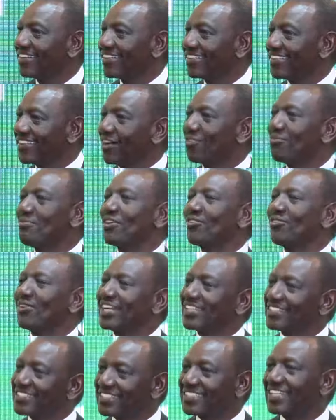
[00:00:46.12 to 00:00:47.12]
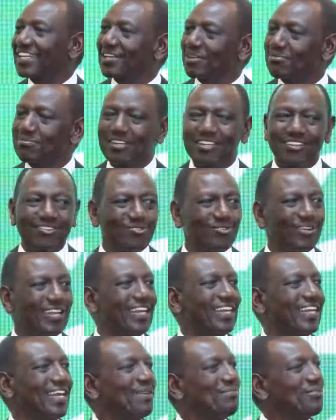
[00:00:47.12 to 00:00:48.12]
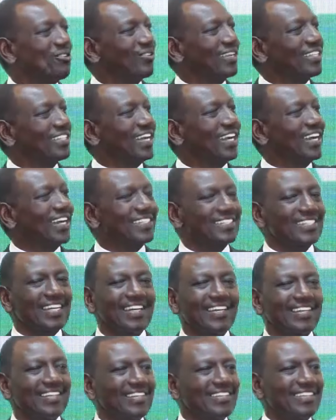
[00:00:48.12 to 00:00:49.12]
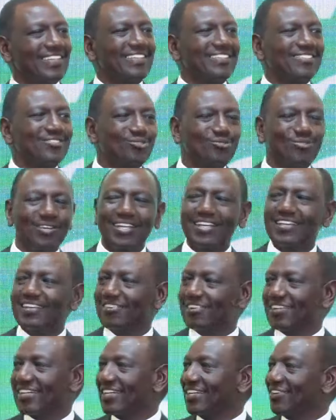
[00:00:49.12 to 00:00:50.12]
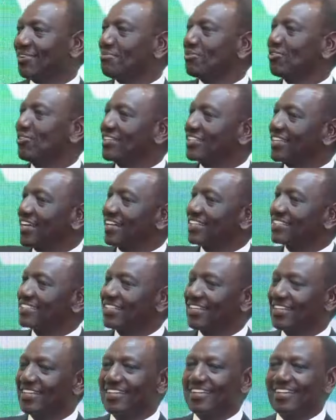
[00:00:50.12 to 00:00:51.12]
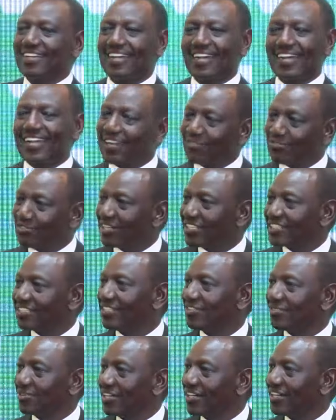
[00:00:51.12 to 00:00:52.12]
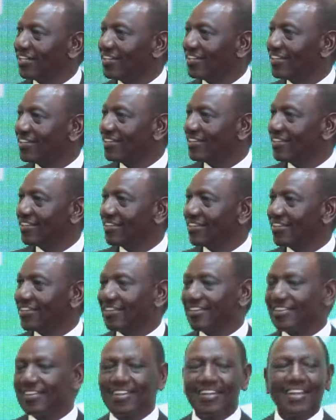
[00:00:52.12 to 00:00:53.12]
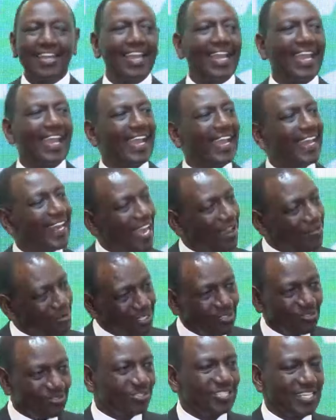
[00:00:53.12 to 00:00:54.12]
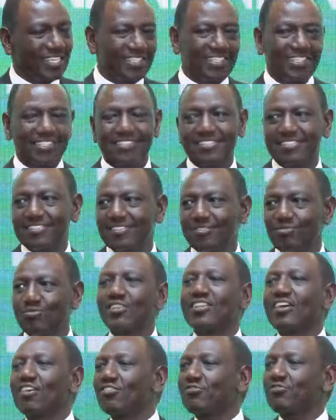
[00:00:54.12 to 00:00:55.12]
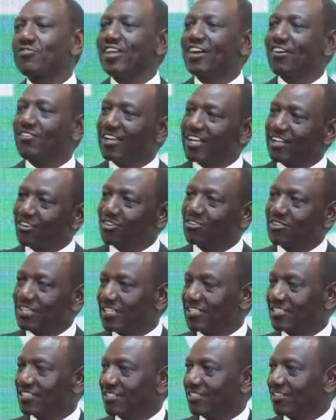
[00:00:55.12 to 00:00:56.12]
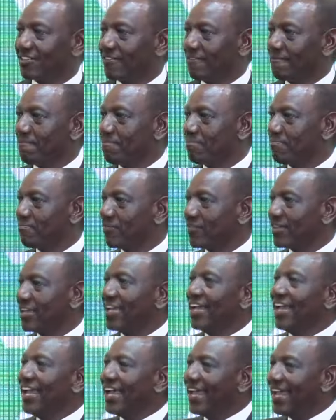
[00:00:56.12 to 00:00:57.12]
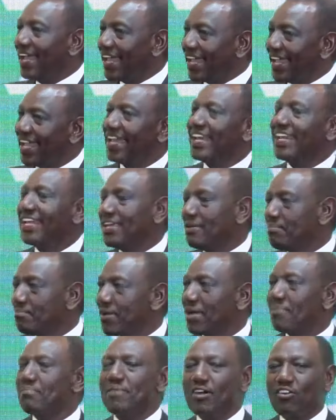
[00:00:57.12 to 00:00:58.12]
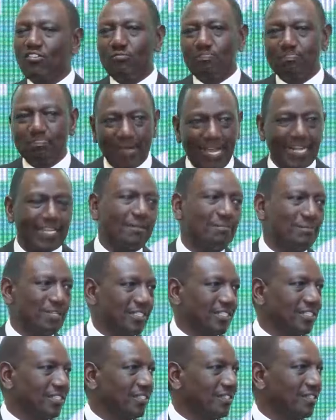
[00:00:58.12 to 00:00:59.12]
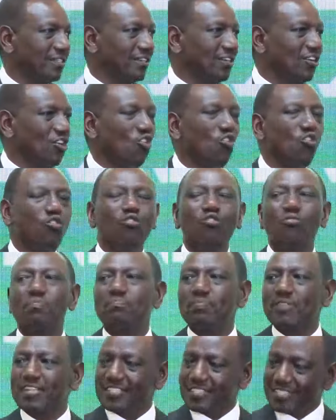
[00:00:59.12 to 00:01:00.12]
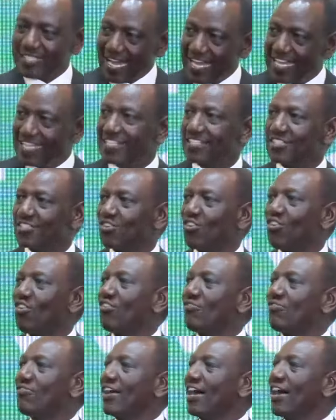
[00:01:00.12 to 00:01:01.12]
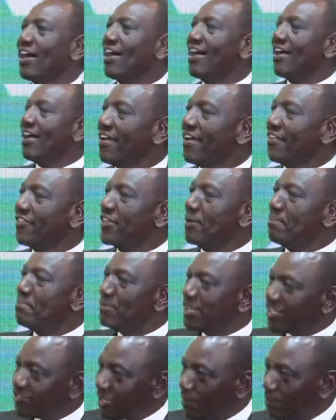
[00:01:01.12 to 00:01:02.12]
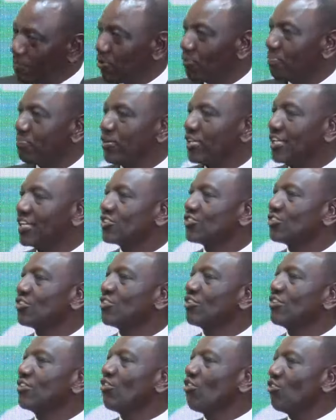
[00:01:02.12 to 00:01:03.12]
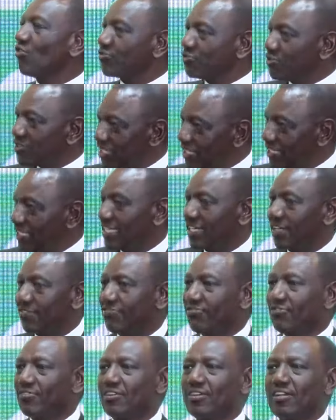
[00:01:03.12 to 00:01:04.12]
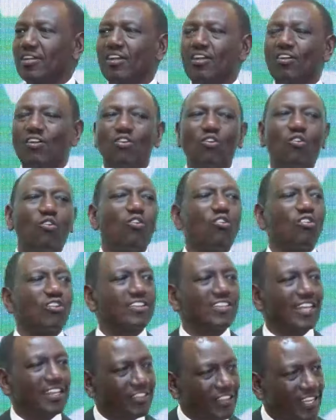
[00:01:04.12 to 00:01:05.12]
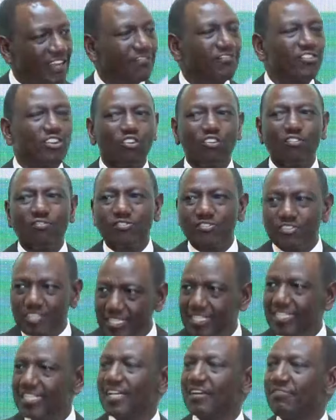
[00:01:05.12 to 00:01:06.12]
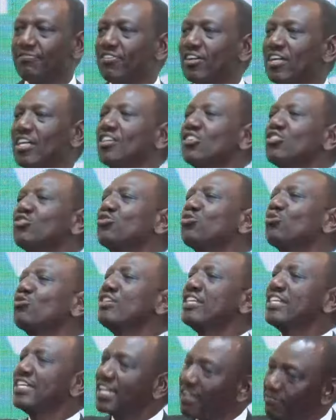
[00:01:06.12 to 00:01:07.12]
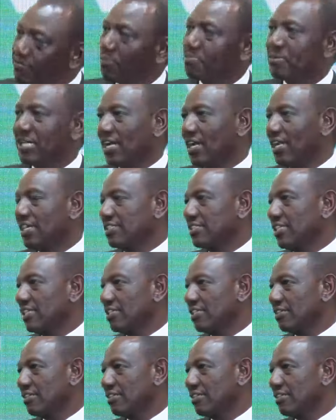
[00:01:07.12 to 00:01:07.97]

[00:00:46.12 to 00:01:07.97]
Na umekuwa na 600 million, unaenda hapa, unatangaza, shule, unaenda hapa, unatangaza, alafu unajindwa. And I want to say this, without fear of any contradiction, any member of parliament who presides over the misappropriation of CDF or the theft of CDF should never be elected.